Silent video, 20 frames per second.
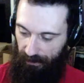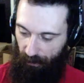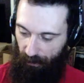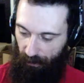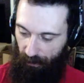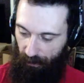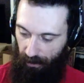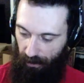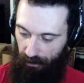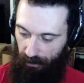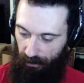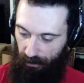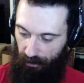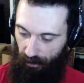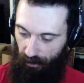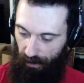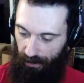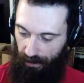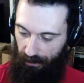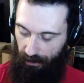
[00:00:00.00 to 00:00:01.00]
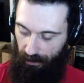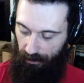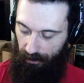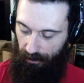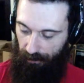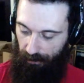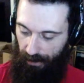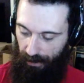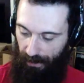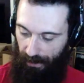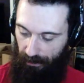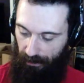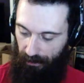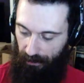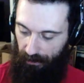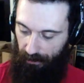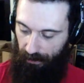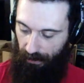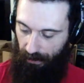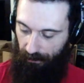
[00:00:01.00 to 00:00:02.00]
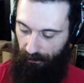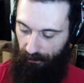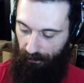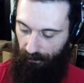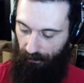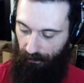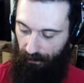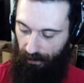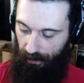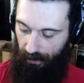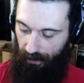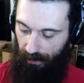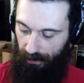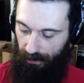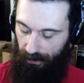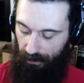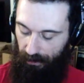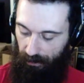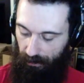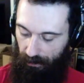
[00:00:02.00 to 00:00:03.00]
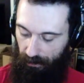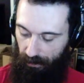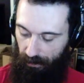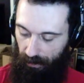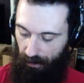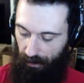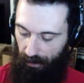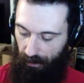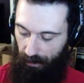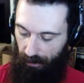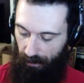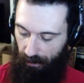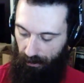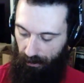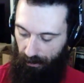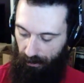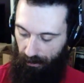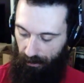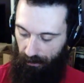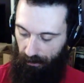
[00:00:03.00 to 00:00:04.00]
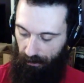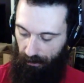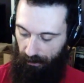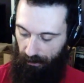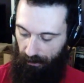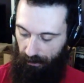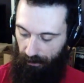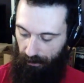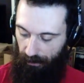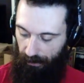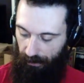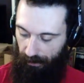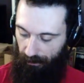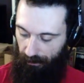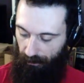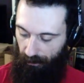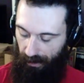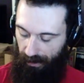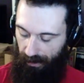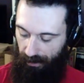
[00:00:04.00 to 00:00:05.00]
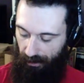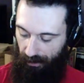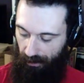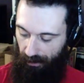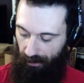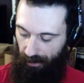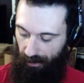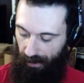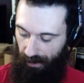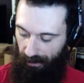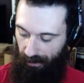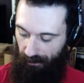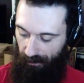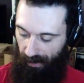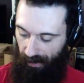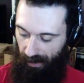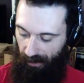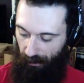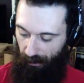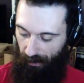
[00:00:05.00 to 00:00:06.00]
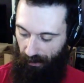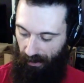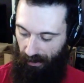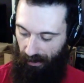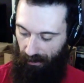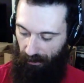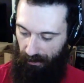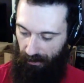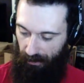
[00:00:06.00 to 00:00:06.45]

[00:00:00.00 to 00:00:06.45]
of the strangest reactions, and I feel like this is like written not very well, where she's